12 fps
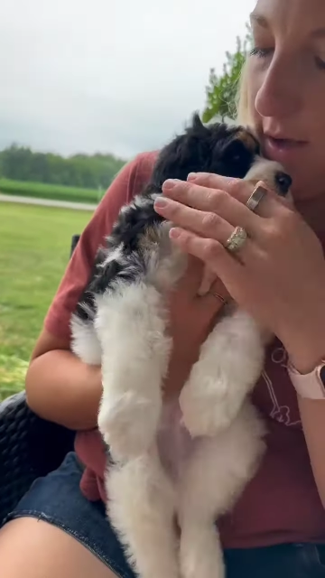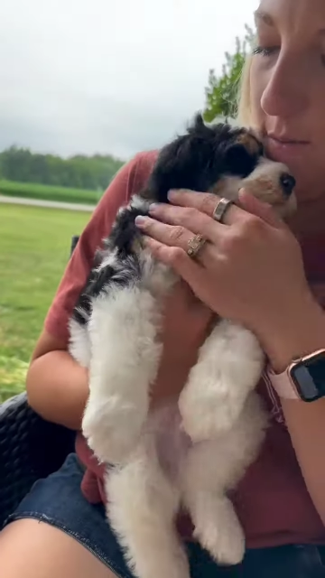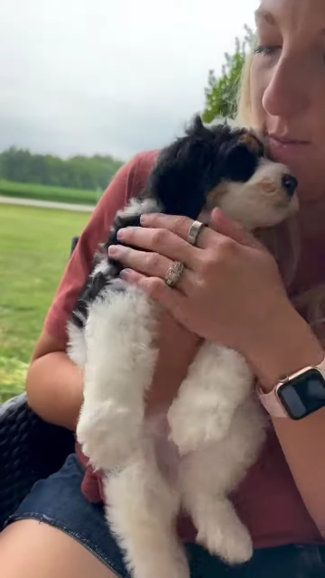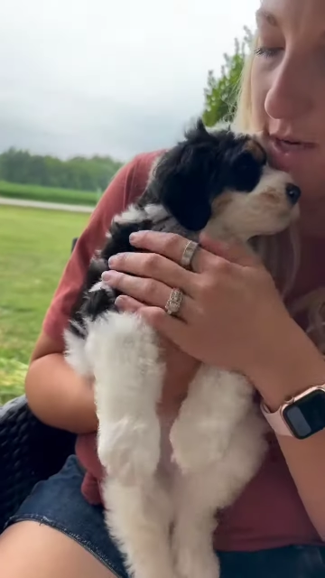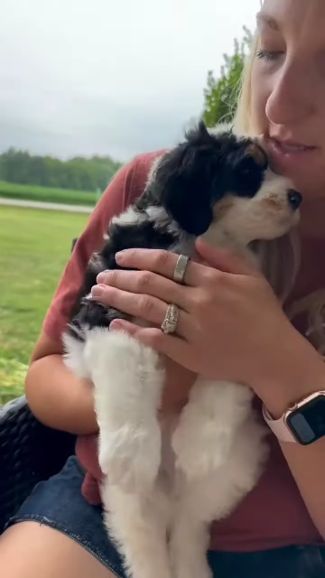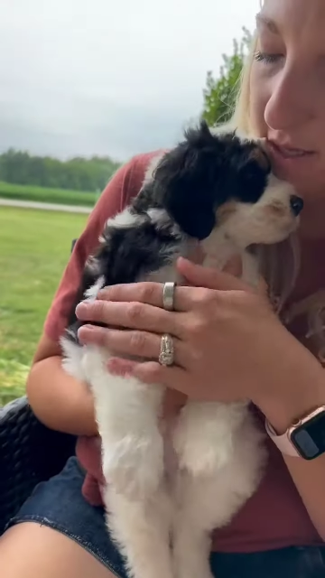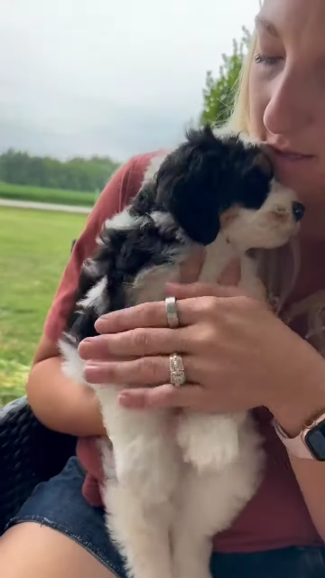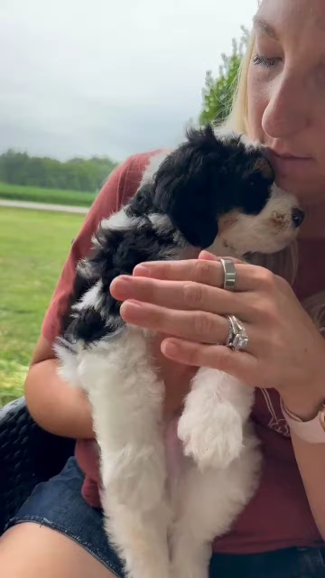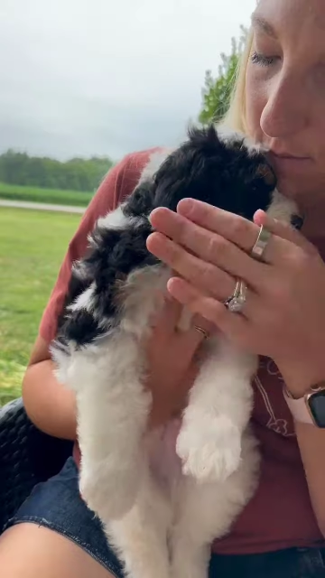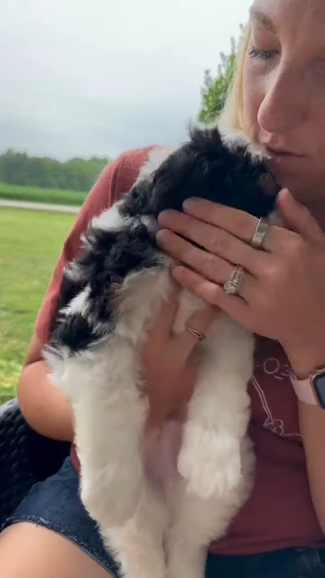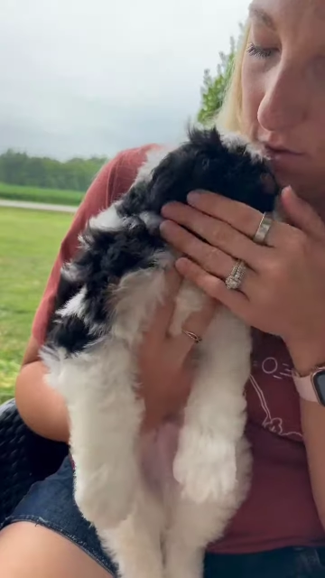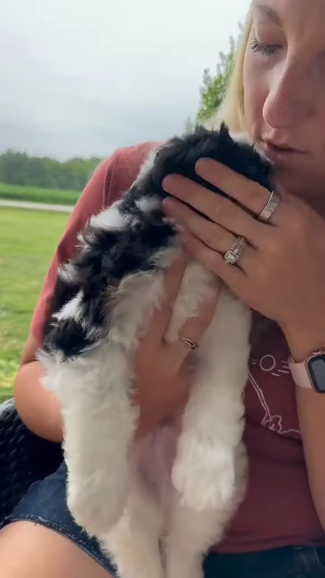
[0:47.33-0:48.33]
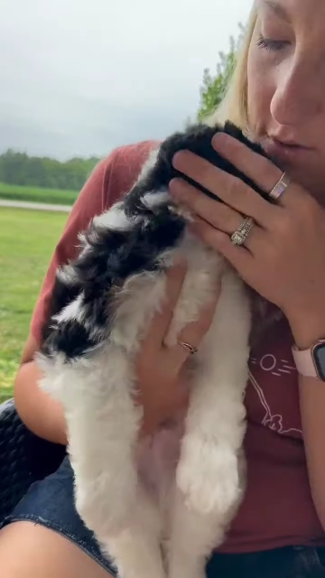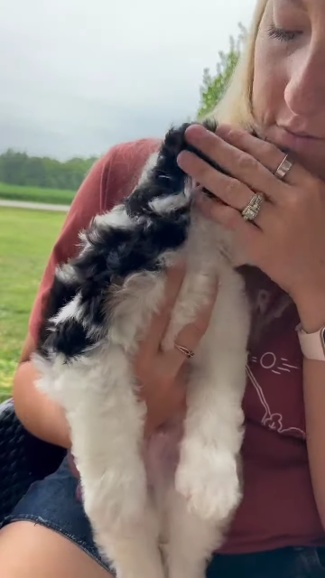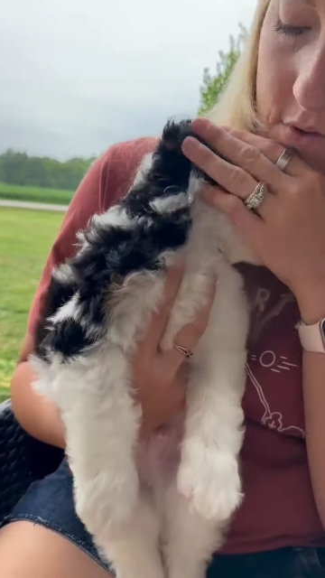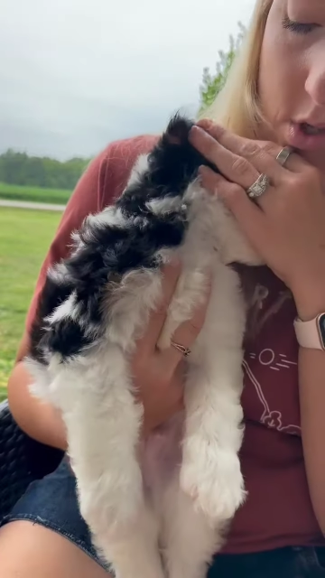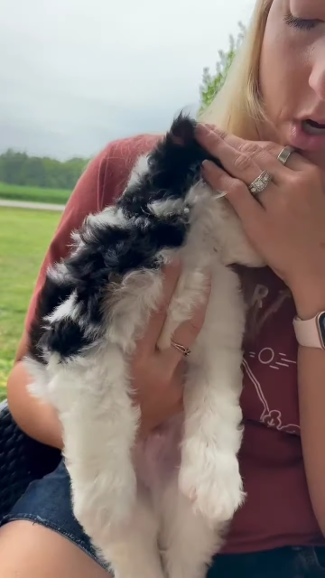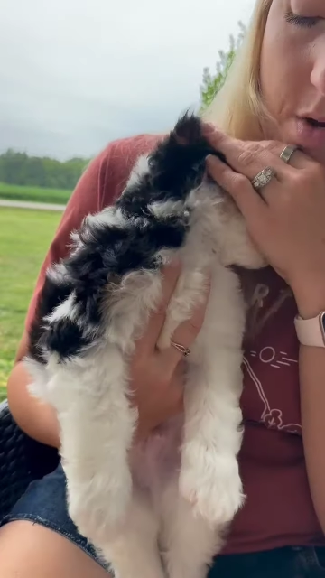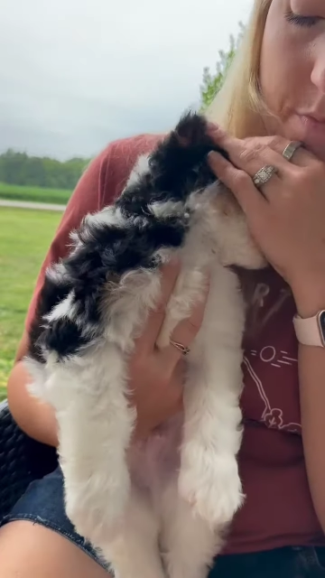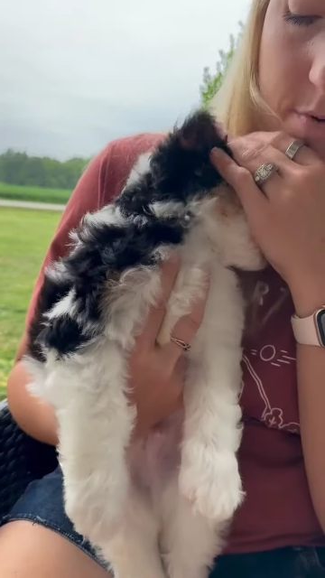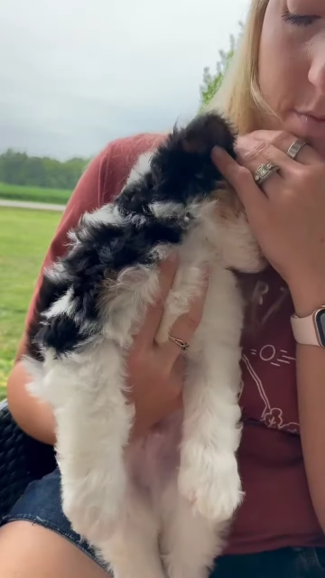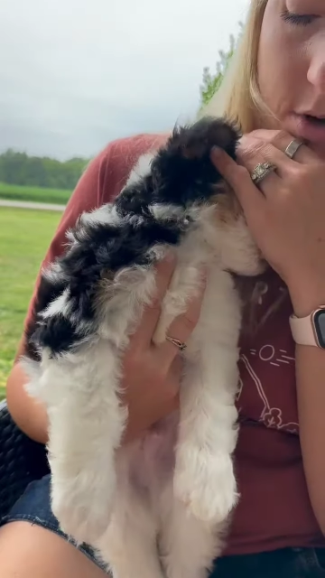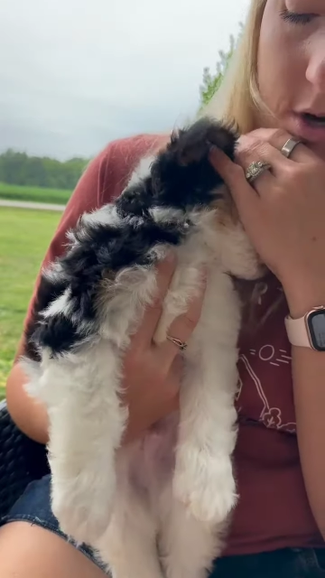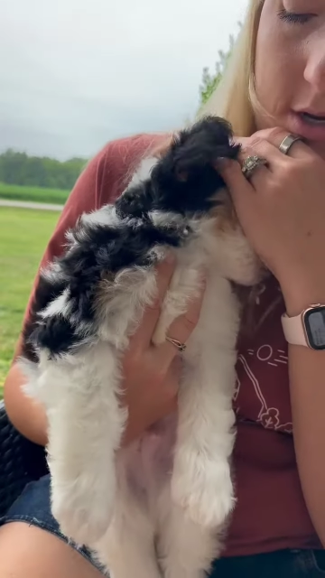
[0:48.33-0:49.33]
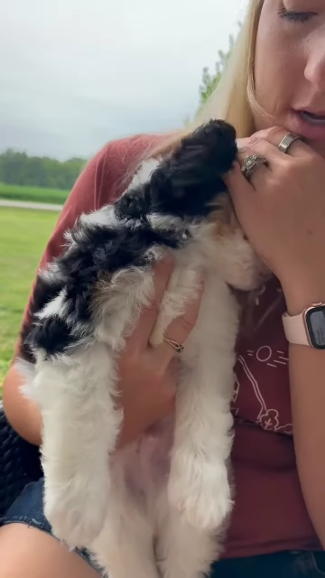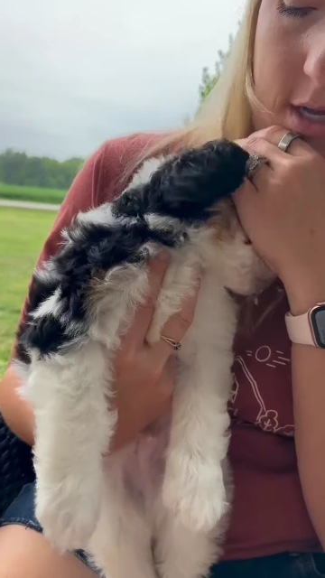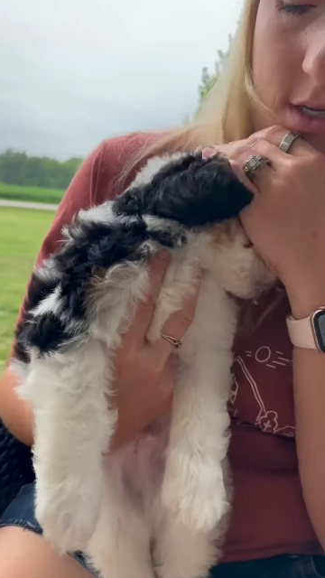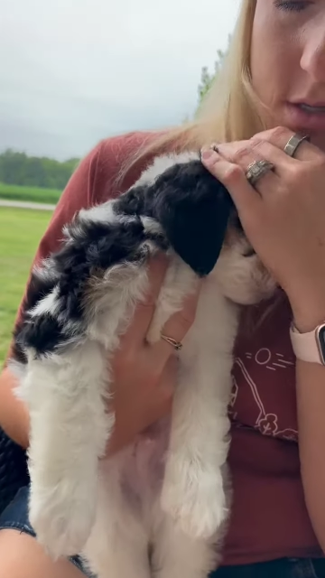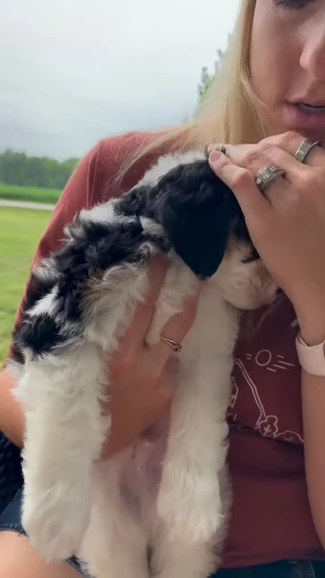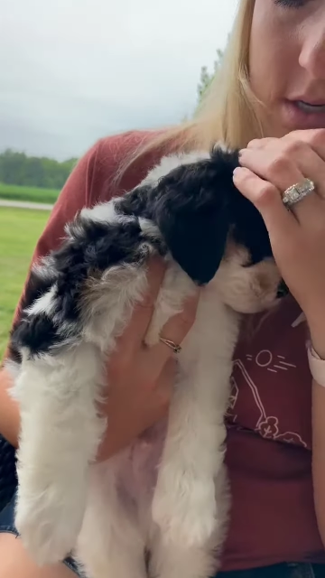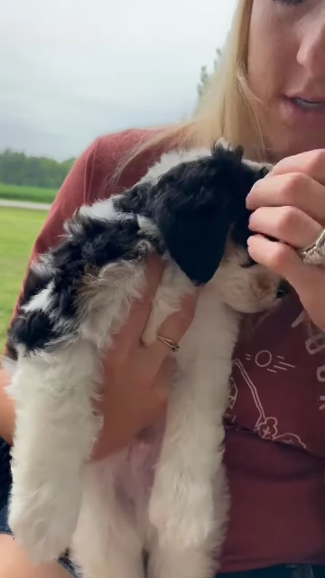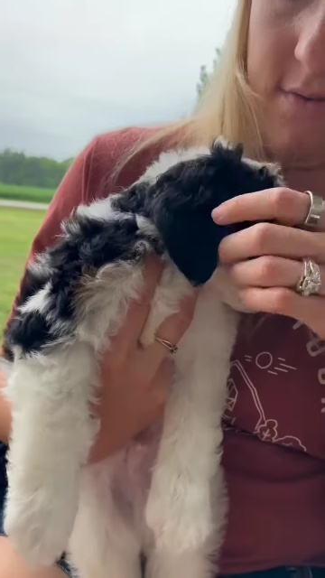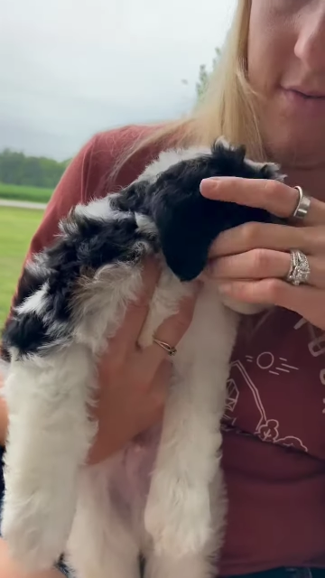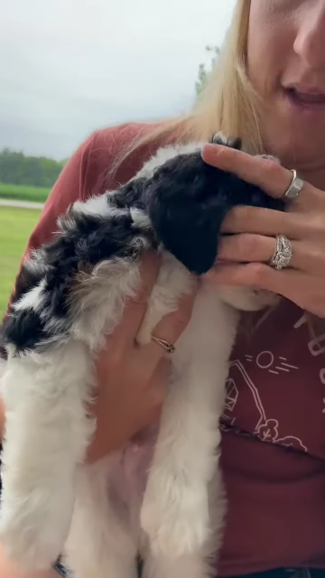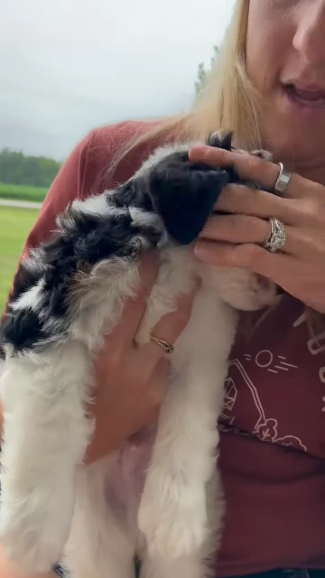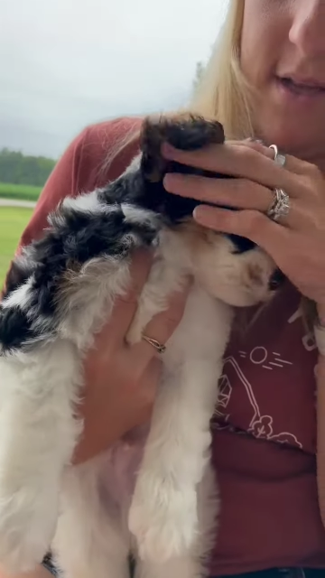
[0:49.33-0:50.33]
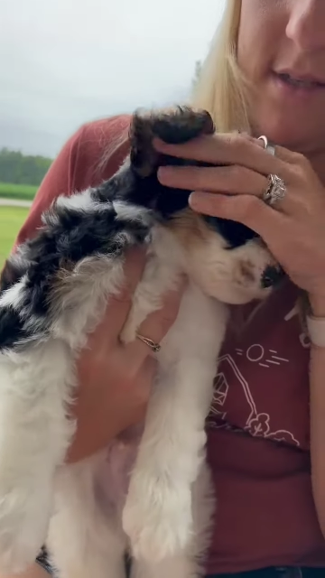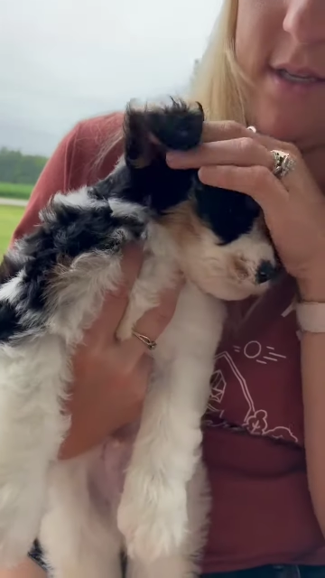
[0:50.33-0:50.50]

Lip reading: (no speaker visible)